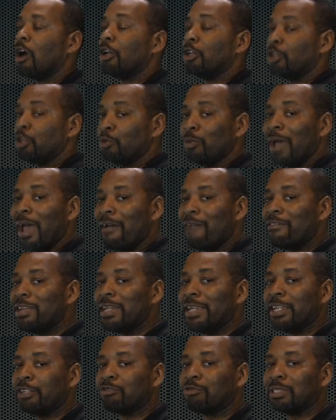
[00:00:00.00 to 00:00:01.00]
do have
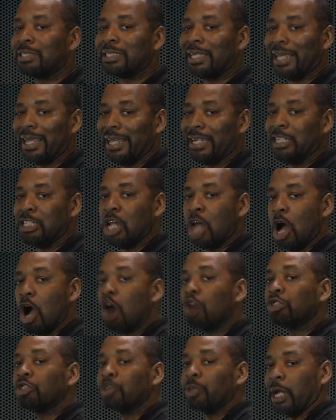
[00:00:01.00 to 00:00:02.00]
an interest in
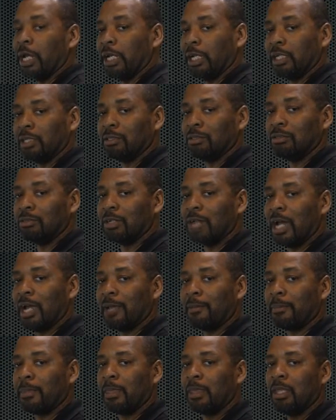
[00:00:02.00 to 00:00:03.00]
dog training,
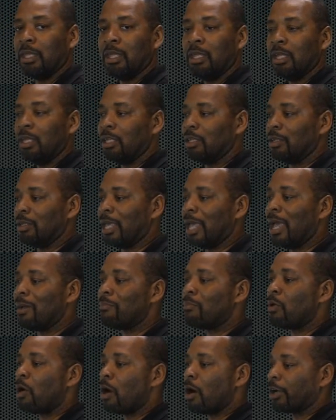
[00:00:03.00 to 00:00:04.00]
right? You
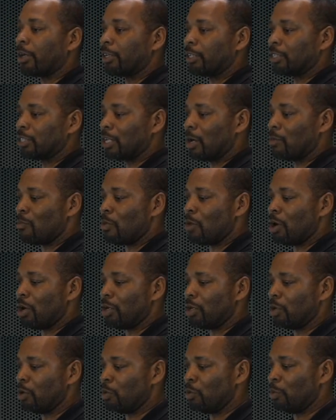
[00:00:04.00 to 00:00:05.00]
can't market to
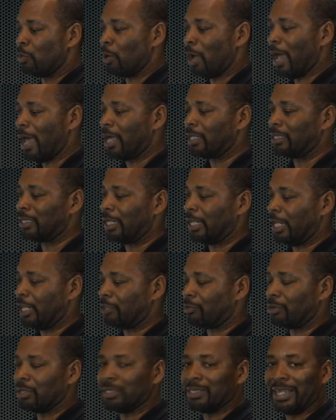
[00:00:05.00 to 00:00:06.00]
someone who has an
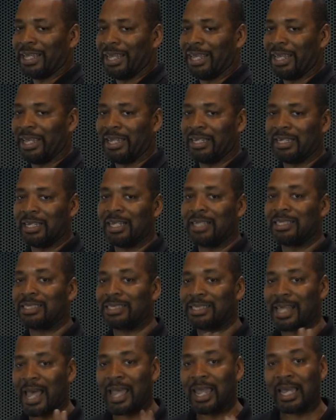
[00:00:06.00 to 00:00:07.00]
interest in
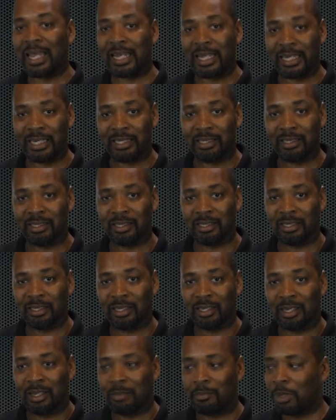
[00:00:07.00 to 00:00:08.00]
cycling
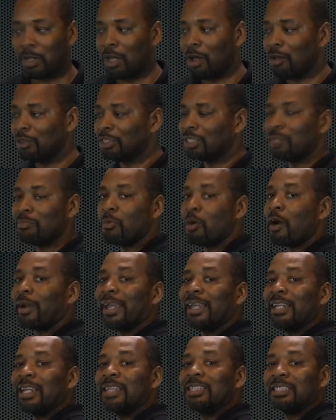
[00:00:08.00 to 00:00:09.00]
because the
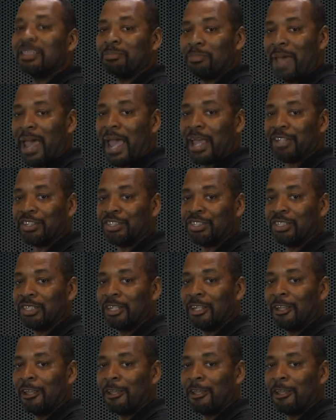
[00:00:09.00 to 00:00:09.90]
market doesn't match.